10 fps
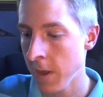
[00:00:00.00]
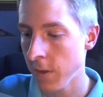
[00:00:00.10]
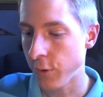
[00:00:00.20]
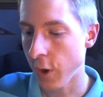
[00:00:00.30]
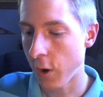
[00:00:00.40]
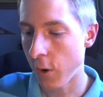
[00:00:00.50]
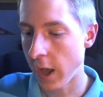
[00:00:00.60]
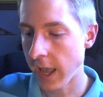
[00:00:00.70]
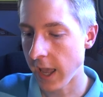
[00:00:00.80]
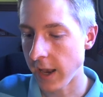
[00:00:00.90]
So
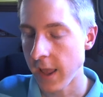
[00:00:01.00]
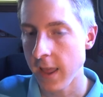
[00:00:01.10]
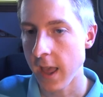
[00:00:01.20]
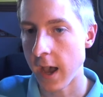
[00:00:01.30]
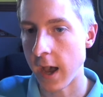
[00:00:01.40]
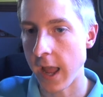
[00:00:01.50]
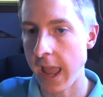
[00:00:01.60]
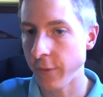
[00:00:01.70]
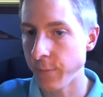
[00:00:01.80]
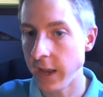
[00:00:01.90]
again, uh,
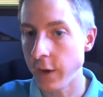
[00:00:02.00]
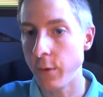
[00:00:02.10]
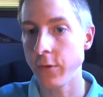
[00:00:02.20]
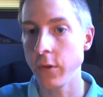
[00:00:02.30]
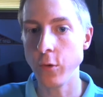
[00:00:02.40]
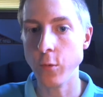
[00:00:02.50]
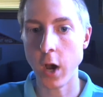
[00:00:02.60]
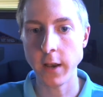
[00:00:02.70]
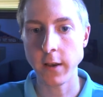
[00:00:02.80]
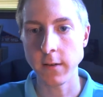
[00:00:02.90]
ask me any questions you
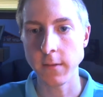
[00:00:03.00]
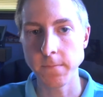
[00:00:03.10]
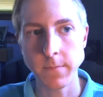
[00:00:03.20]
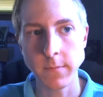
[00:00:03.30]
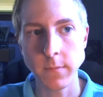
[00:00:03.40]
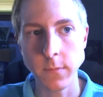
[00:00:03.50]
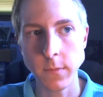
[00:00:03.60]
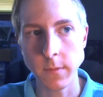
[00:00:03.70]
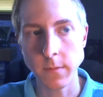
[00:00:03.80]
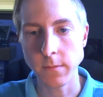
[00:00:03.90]
want.
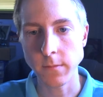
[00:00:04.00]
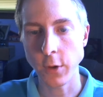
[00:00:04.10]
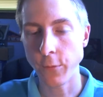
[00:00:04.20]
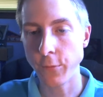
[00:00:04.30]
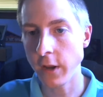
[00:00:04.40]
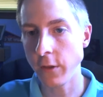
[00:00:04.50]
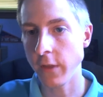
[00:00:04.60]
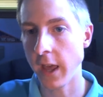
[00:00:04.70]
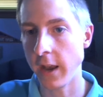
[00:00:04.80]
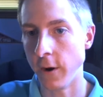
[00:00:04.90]
You're free to do
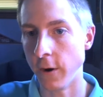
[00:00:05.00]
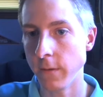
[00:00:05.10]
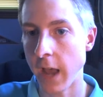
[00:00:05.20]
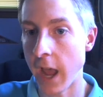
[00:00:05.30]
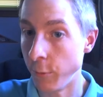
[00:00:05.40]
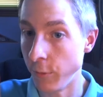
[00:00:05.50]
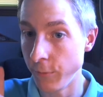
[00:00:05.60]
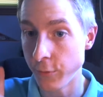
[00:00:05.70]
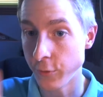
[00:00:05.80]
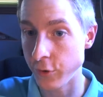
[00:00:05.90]
that here. I will
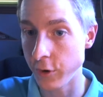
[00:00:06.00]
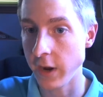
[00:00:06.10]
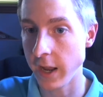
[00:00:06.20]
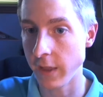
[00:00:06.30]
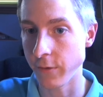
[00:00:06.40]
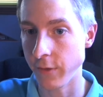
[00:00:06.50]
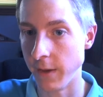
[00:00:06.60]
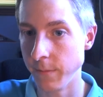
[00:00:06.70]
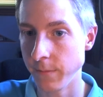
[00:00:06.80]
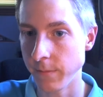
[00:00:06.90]
for sure answer
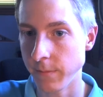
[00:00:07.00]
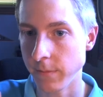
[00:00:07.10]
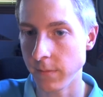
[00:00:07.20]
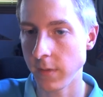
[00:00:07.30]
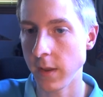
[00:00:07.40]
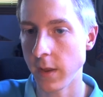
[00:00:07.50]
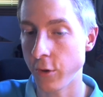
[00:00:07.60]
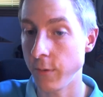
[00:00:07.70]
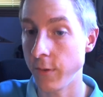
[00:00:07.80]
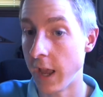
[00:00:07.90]
them,
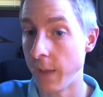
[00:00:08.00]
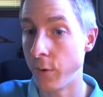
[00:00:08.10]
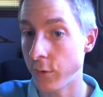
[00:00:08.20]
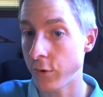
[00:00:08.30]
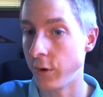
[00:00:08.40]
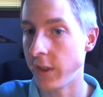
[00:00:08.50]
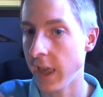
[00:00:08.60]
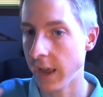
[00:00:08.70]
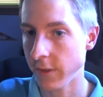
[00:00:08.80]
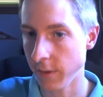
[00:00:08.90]
assuming they're not personal
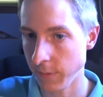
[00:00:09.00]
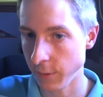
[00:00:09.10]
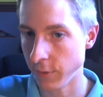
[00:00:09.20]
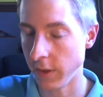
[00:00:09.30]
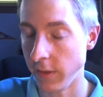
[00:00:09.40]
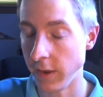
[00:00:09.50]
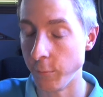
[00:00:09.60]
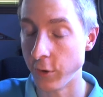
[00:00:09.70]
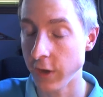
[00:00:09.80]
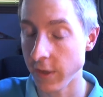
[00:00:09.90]
attacks on me, in
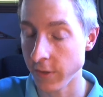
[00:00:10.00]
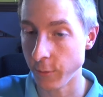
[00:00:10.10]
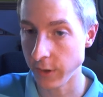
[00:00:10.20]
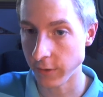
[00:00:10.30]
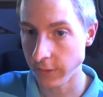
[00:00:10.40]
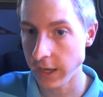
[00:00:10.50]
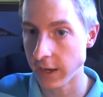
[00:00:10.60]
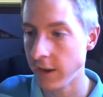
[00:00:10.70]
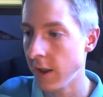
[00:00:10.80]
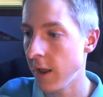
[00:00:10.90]
which case they will be
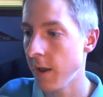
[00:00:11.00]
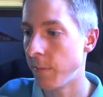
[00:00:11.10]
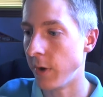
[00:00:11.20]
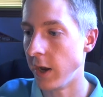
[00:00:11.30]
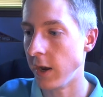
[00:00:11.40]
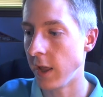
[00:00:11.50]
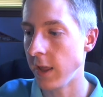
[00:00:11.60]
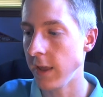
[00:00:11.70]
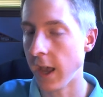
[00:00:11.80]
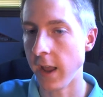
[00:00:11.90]
deleted. But
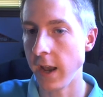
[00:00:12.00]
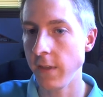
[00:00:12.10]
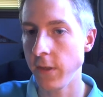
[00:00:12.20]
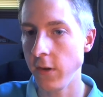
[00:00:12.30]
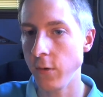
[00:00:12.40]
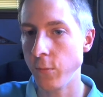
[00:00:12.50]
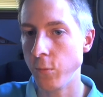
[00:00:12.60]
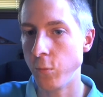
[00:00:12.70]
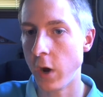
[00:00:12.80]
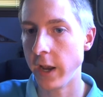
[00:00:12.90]
yeah, anything you
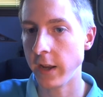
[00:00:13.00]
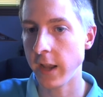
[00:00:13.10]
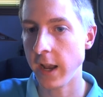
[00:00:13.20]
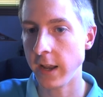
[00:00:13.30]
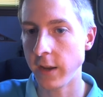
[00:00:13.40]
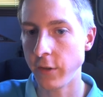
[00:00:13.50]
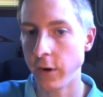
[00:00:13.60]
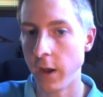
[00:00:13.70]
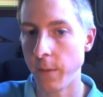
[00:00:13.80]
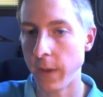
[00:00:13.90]
want to kind of
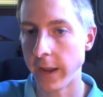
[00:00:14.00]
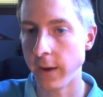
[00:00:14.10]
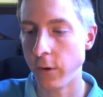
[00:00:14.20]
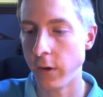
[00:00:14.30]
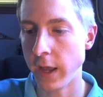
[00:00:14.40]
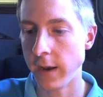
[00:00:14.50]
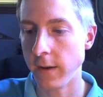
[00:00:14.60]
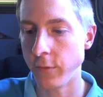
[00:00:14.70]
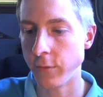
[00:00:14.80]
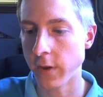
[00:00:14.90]
clear up, I can go ahead and
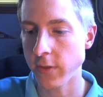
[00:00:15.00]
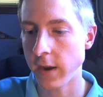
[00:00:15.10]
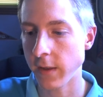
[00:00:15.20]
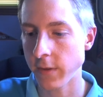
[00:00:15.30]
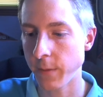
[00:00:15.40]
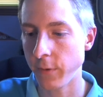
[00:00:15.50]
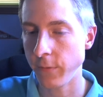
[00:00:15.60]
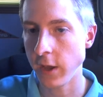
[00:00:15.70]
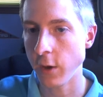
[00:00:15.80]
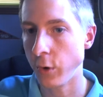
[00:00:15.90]
address that in a separate
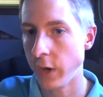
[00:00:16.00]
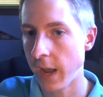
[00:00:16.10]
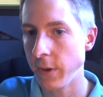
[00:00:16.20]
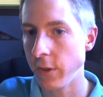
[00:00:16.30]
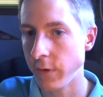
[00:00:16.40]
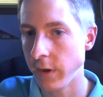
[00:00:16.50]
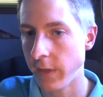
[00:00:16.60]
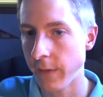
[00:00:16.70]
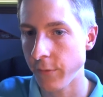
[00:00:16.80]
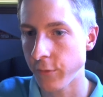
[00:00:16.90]
video. We'll not be doing
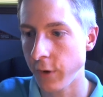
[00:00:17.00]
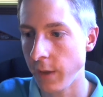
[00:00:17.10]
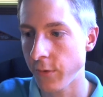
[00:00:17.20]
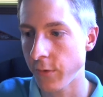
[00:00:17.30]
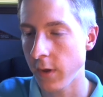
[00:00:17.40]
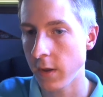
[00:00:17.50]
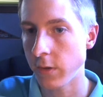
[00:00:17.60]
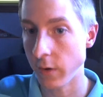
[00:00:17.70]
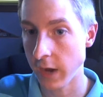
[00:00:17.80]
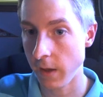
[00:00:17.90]
live streams.
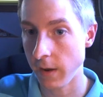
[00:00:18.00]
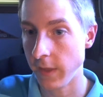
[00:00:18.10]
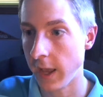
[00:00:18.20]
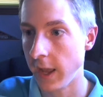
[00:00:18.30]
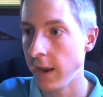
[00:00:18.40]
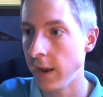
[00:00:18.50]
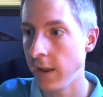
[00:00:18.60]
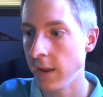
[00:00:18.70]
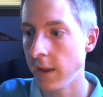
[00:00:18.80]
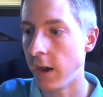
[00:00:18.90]
Don't count on that,
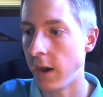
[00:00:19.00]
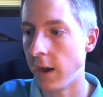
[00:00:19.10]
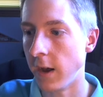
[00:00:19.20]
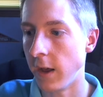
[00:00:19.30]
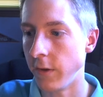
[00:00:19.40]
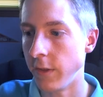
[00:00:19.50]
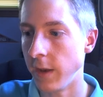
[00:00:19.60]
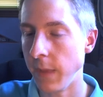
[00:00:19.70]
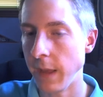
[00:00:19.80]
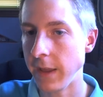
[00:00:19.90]
uh, other
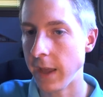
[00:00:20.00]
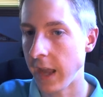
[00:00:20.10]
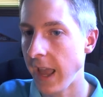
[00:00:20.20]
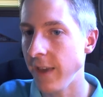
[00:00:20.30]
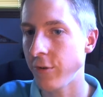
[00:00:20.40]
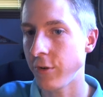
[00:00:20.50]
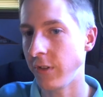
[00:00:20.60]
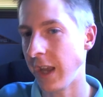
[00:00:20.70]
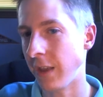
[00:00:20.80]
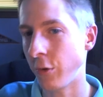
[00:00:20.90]
than maybe
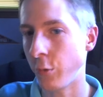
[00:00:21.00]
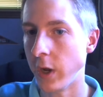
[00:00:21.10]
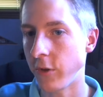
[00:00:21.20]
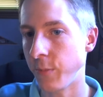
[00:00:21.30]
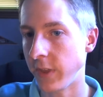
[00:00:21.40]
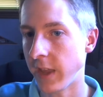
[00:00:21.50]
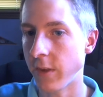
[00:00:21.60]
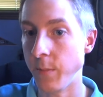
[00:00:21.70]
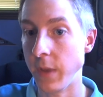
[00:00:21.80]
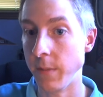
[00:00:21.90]
occasionally on Twitch, but that's
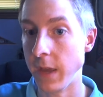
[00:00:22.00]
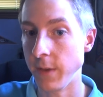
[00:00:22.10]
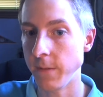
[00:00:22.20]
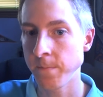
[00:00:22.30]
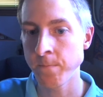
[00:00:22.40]
a big maybe.